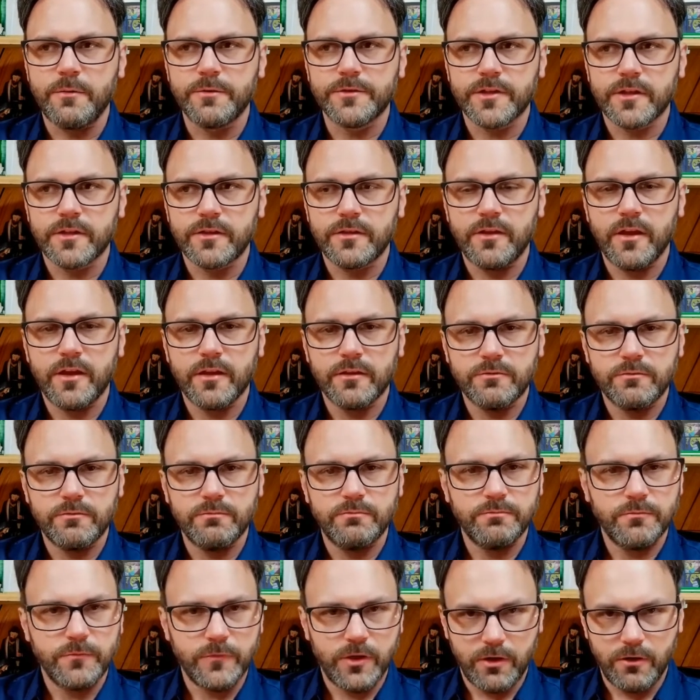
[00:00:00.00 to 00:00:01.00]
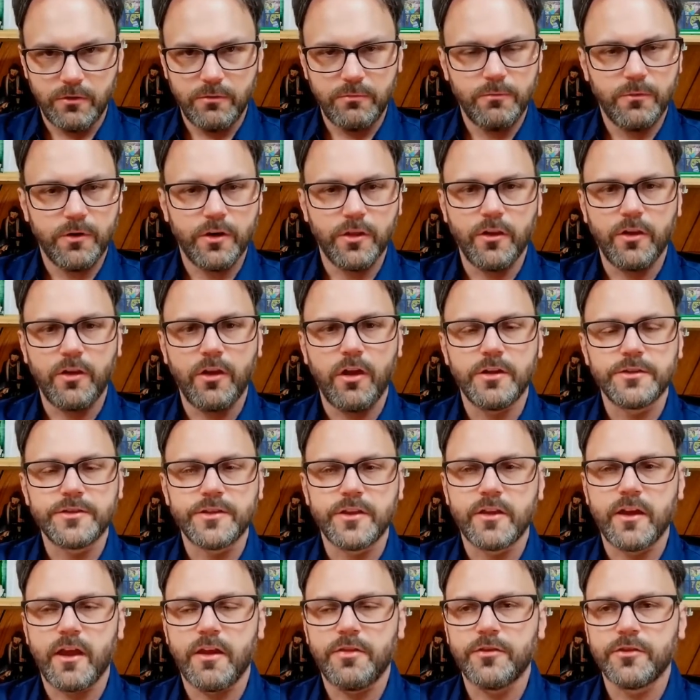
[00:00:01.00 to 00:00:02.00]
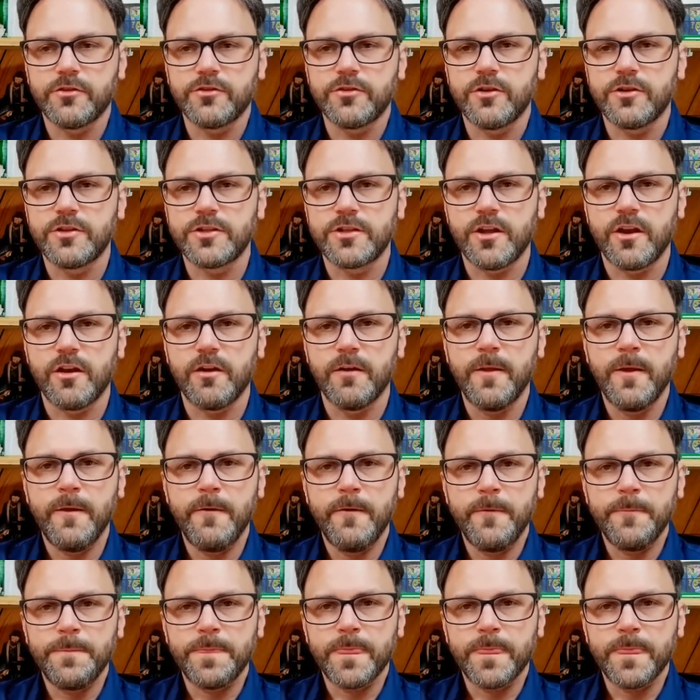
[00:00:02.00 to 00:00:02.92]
That was a you know, one of the laws of the Catholic Church there.